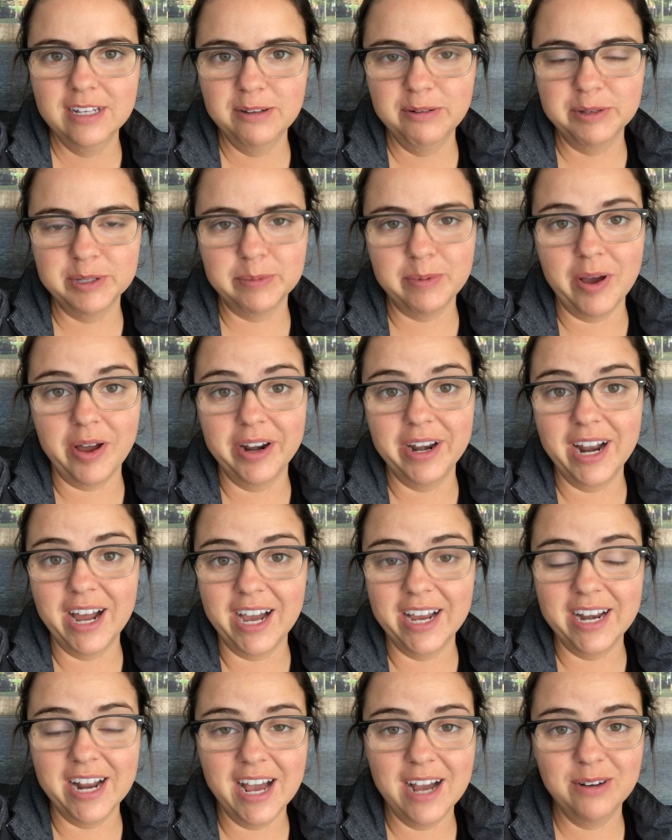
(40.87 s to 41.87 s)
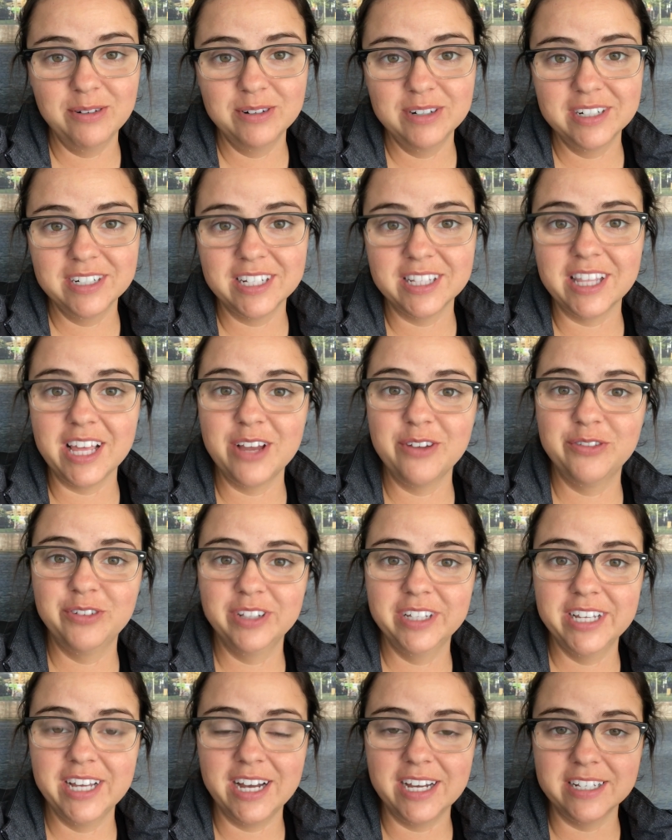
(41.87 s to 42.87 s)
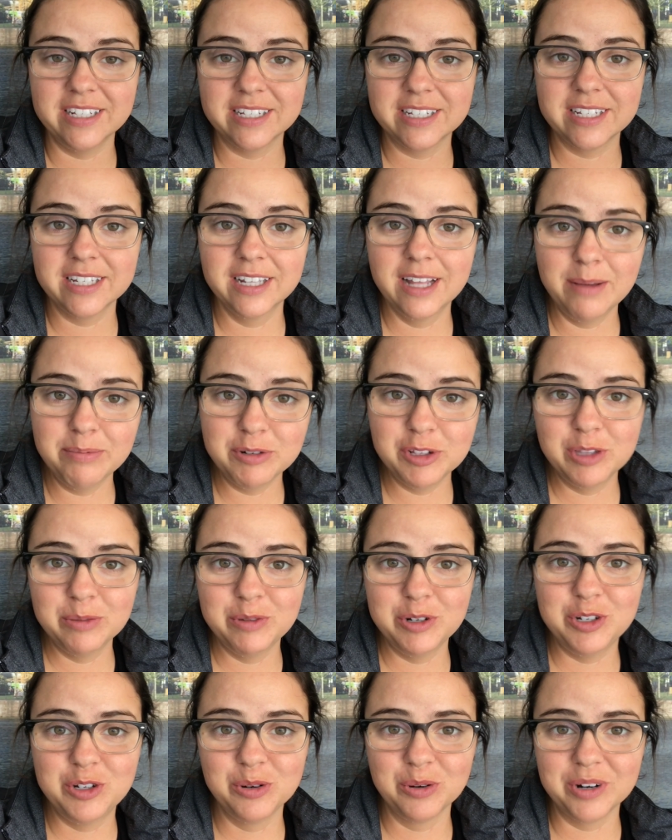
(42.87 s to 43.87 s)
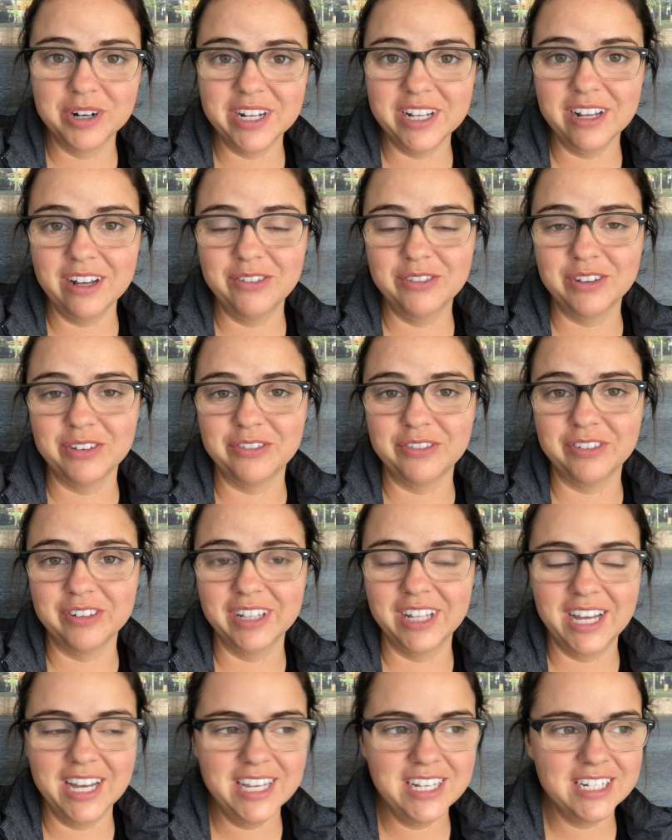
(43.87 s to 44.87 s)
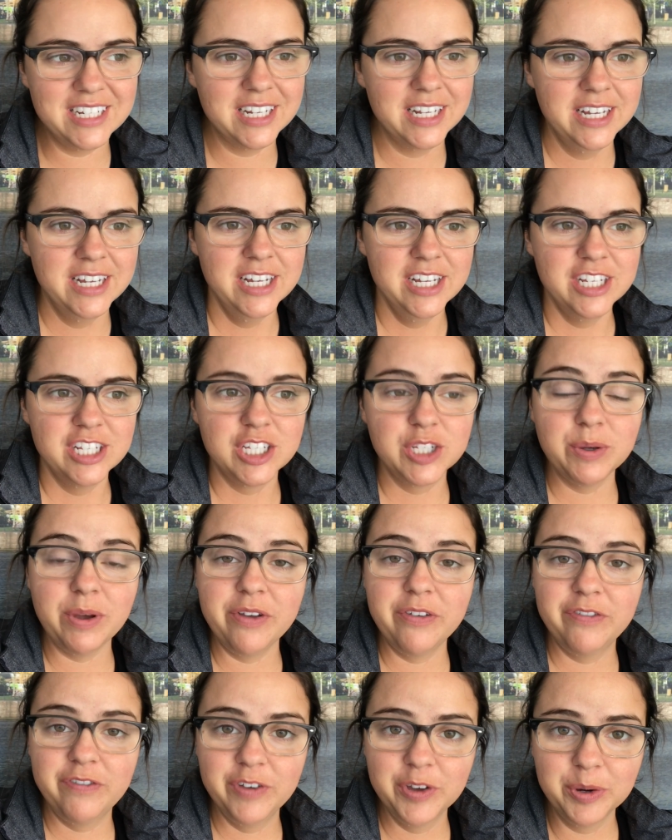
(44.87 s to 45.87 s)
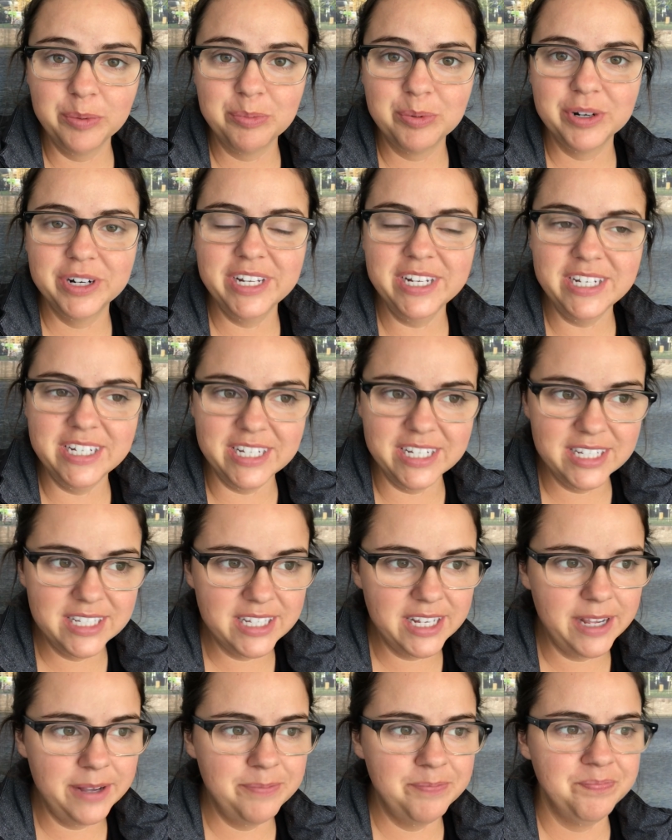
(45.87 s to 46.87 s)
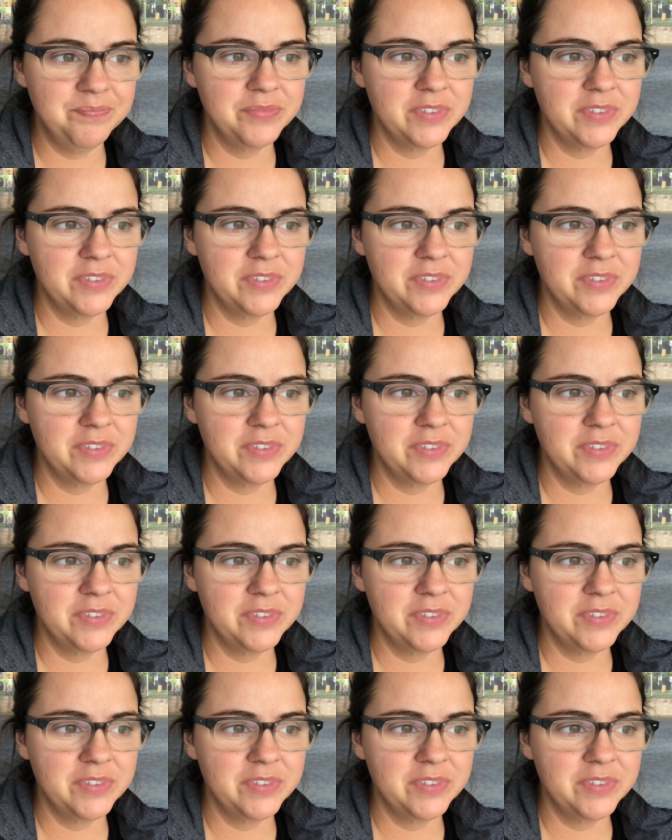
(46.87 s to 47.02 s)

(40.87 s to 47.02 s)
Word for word: It was about nine hours. Thankfully, I slept the majority of the flight, so I feel pretty decent.